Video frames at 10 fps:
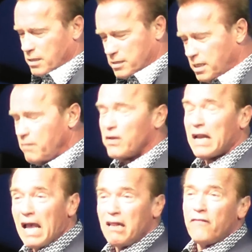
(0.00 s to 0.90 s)
You see,
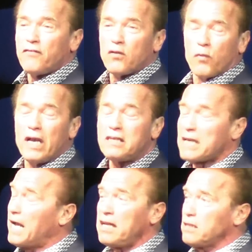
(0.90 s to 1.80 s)
when I lifted
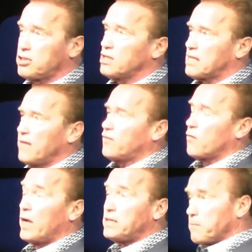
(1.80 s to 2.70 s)
weights, I didn't just lift
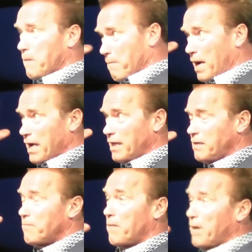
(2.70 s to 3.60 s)
the weights in my
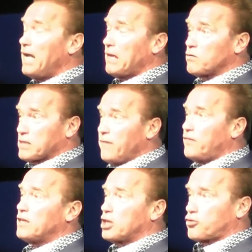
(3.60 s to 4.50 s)
mind. In my mind, I was
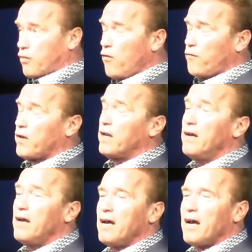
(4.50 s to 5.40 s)
lifting the trophy
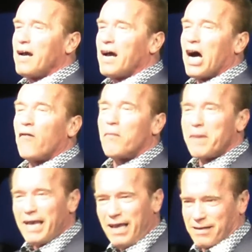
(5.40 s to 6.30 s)
over
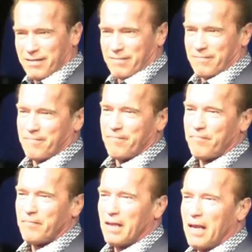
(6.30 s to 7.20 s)
my head.
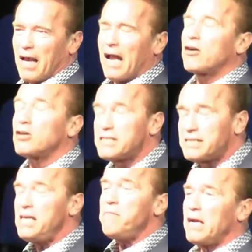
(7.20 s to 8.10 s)
And I could
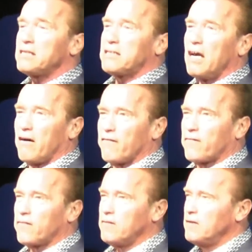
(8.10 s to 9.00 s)
see myself
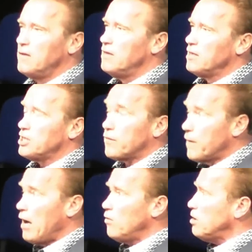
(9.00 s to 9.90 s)

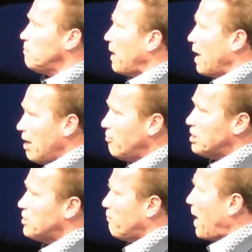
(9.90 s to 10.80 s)
surrounded by
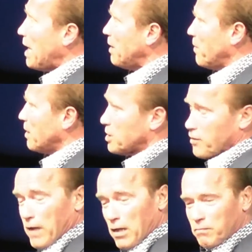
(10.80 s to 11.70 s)
hundreds of
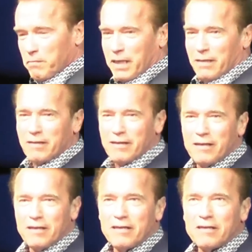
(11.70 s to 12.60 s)
bodybuilders around me,
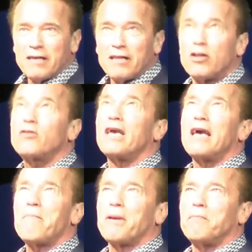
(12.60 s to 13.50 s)

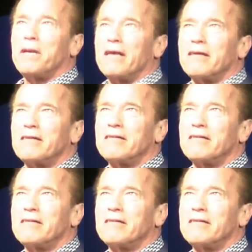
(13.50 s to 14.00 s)
looking up at me.